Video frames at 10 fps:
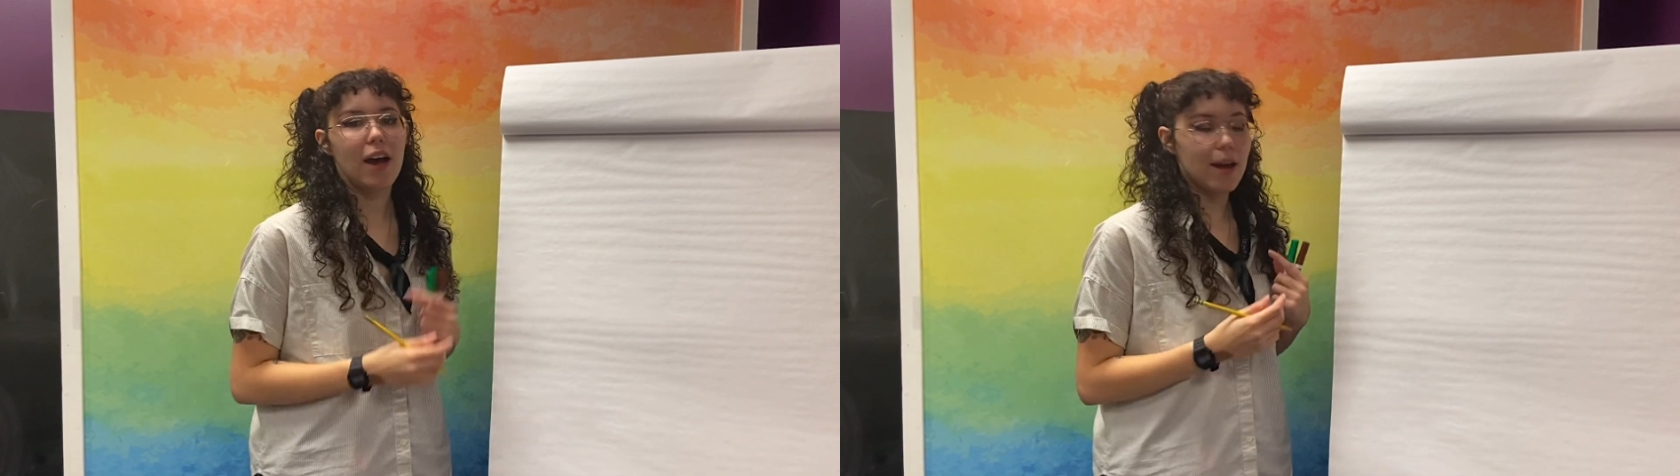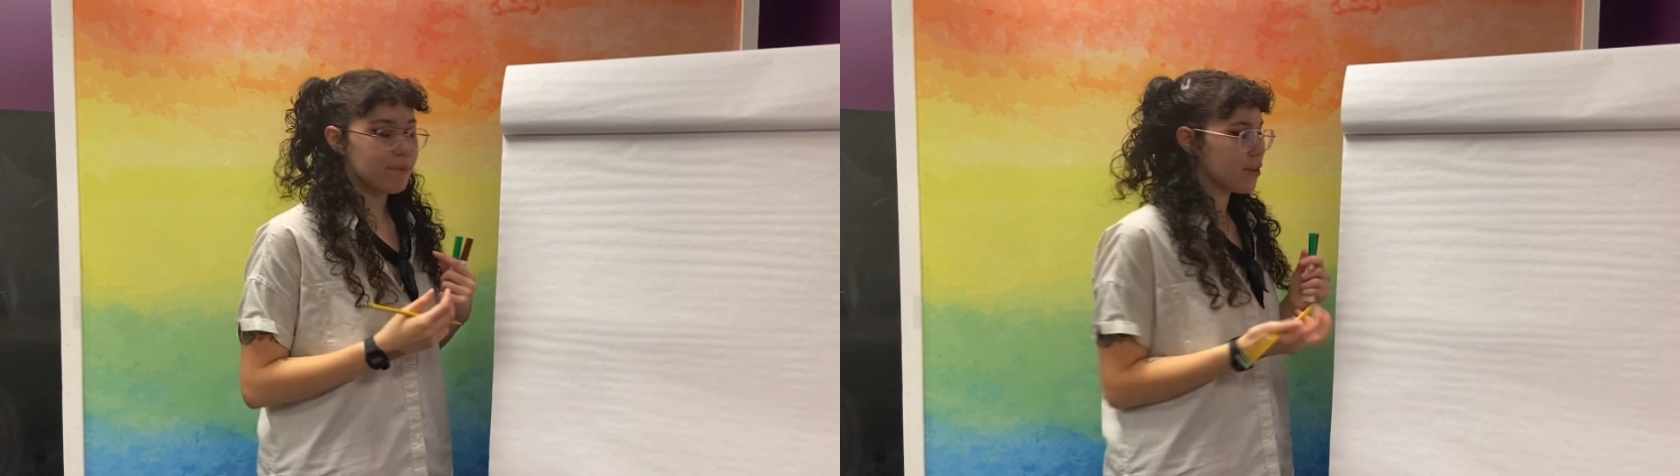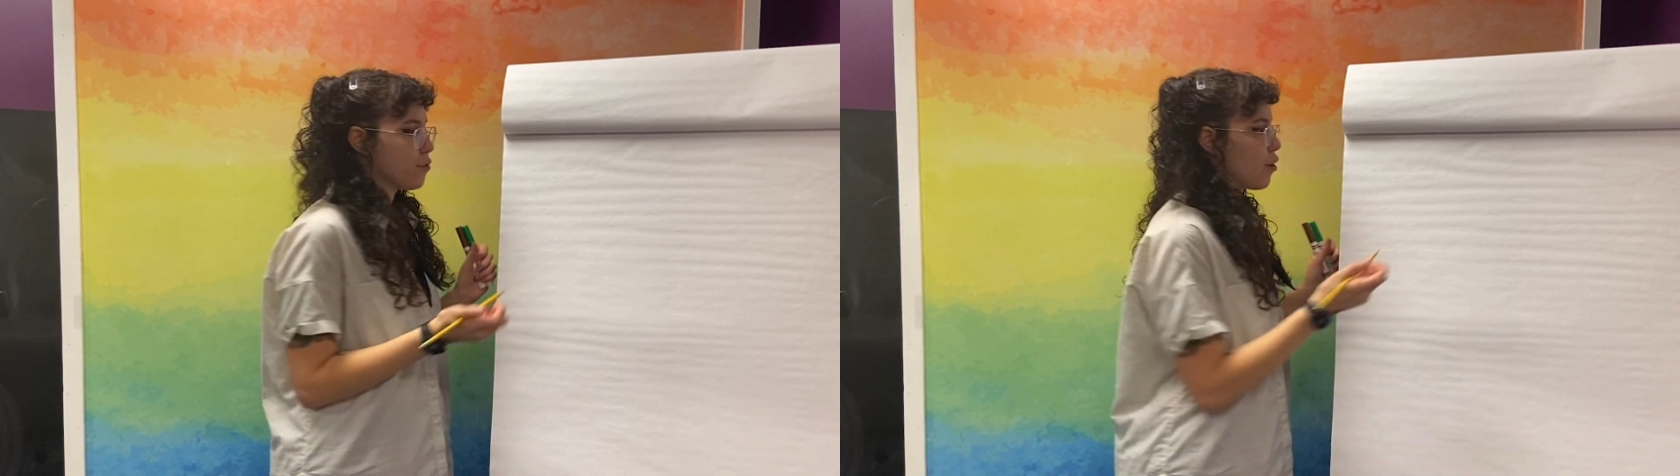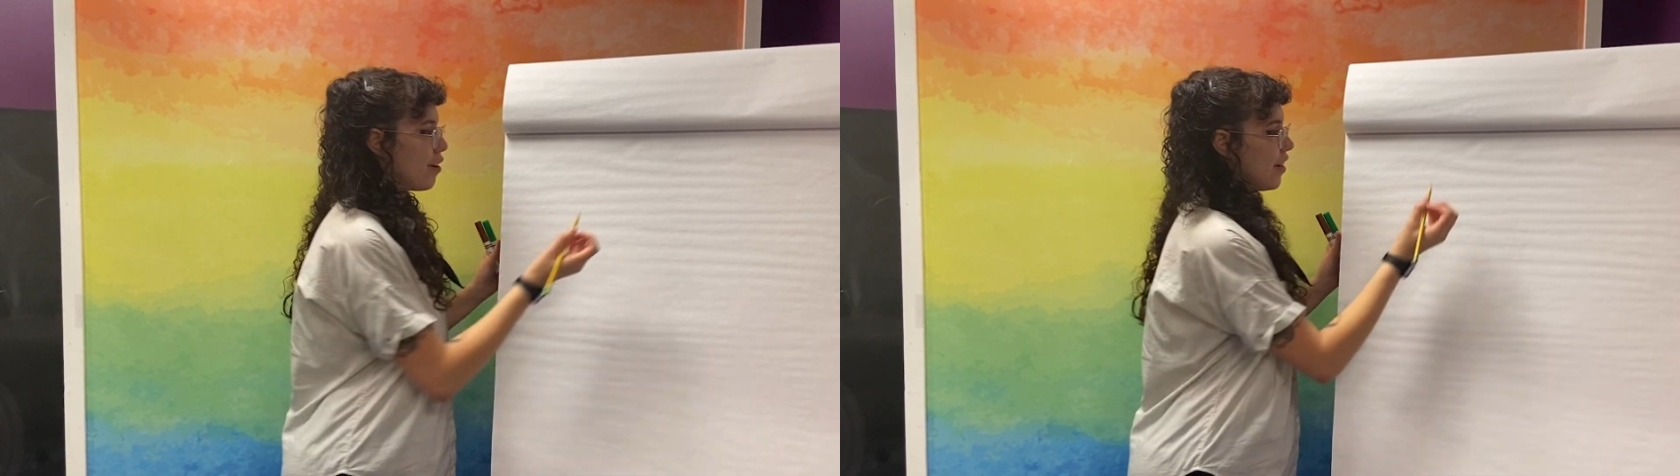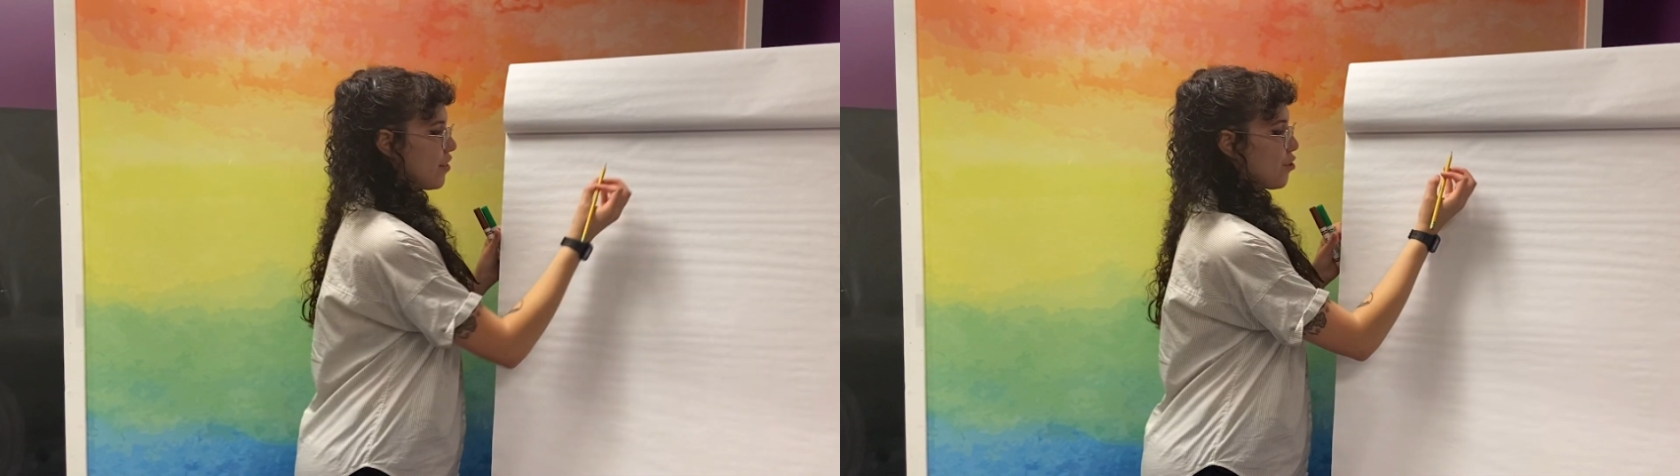I'm going to
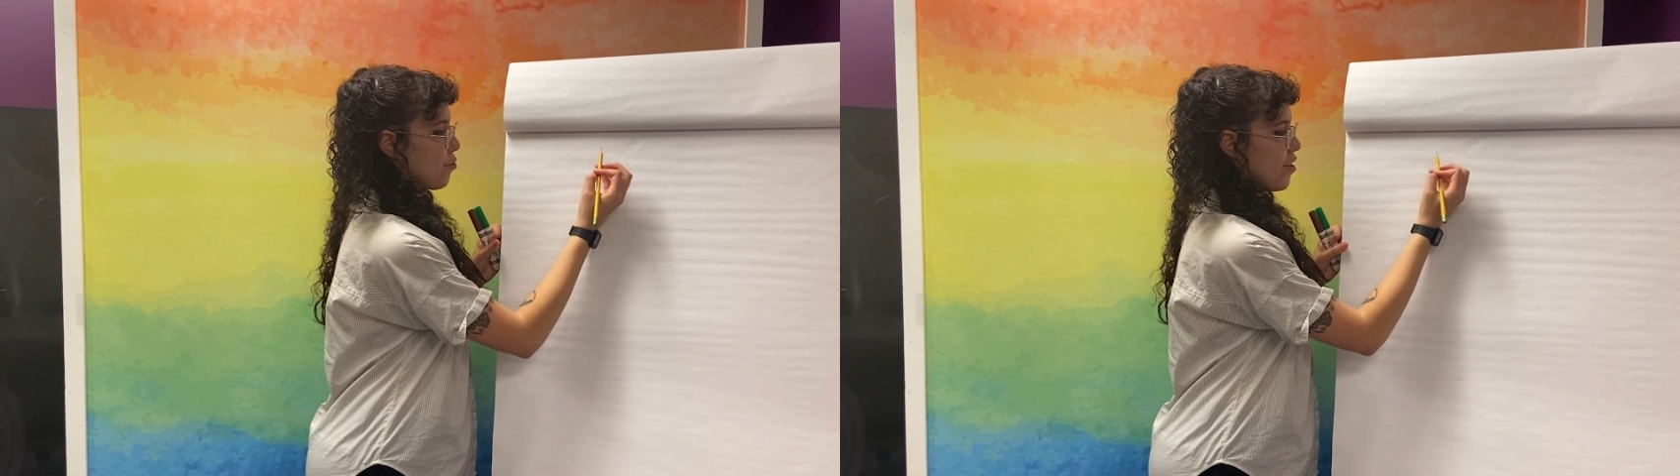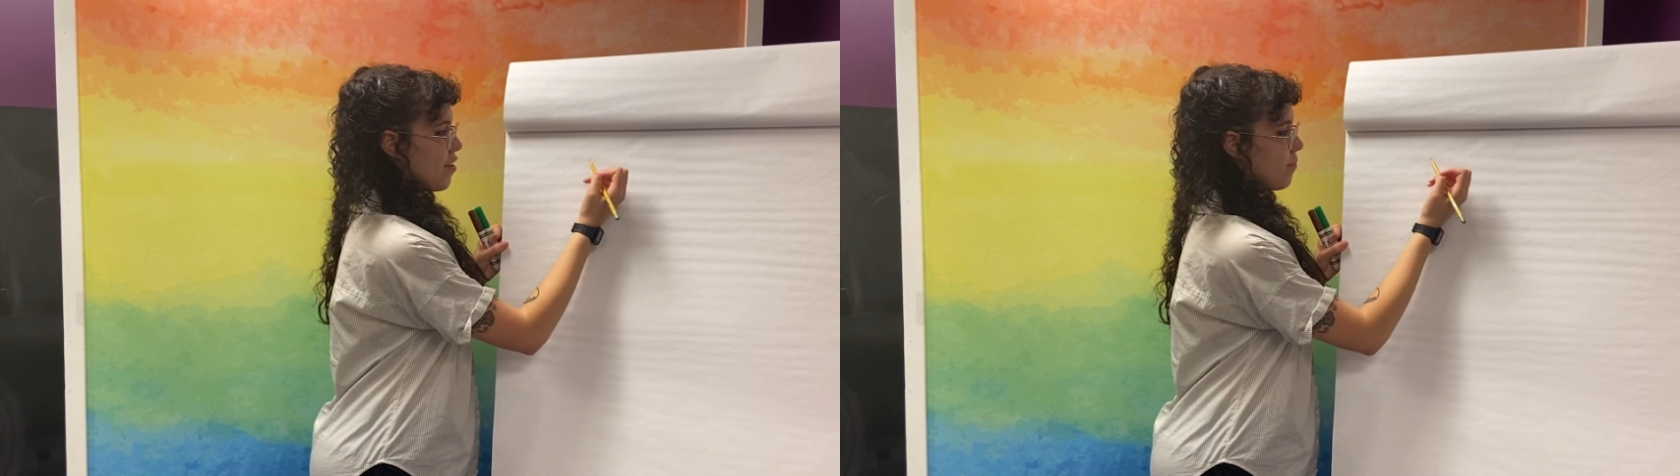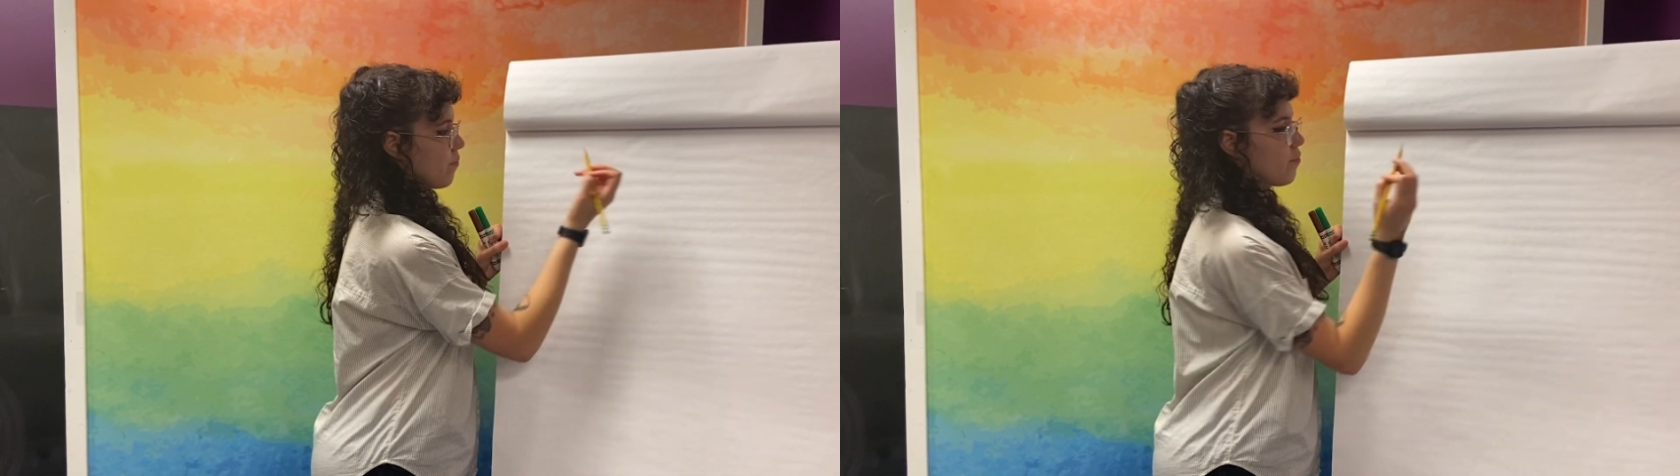draw a tree.